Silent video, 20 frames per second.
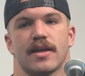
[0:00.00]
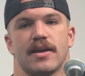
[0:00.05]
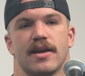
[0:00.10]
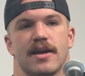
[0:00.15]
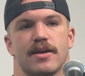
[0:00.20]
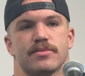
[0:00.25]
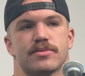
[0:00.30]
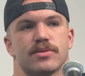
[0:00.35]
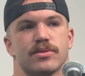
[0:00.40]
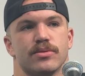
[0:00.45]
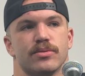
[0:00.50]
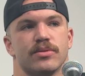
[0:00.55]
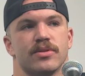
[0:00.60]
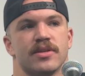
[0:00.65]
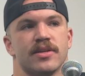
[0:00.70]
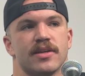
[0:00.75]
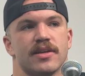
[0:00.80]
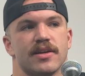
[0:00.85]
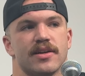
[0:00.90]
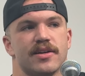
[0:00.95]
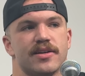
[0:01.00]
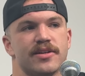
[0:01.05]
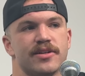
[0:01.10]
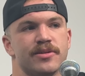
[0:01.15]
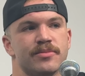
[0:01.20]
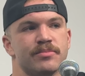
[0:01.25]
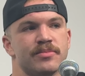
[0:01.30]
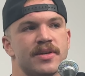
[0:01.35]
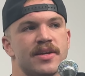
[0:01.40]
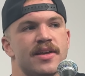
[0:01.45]
Absolutely.
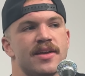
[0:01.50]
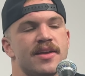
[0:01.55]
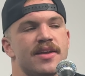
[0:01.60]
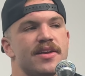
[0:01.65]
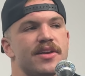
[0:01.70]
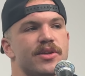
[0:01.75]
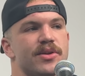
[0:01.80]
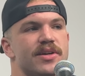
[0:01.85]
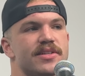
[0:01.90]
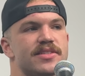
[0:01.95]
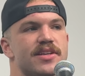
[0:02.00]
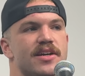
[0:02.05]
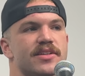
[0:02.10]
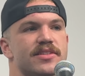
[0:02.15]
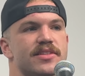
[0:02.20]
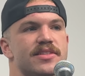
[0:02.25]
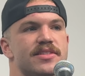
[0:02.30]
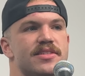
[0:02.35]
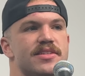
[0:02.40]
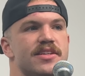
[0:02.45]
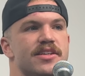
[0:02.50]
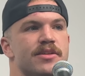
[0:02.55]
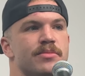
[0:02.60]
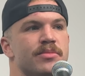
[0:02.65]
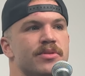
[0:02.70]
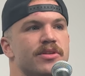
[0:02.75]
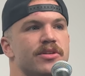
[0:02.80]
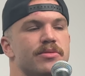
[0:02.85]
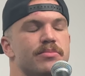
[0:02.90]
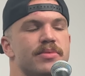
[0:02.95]
I talked to the team
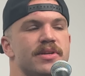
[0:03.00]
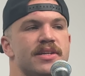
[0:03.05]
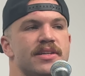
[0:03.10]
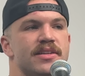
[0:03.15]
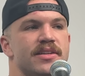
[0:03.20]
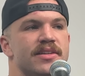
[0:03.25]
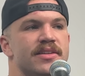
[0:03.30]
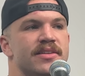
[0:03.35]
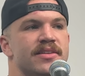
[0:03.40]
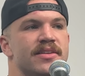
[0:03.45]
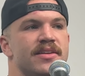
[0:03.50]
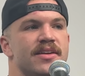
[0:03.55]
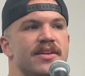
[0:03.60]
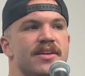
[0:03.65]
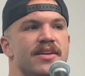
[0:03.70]
a little bit, and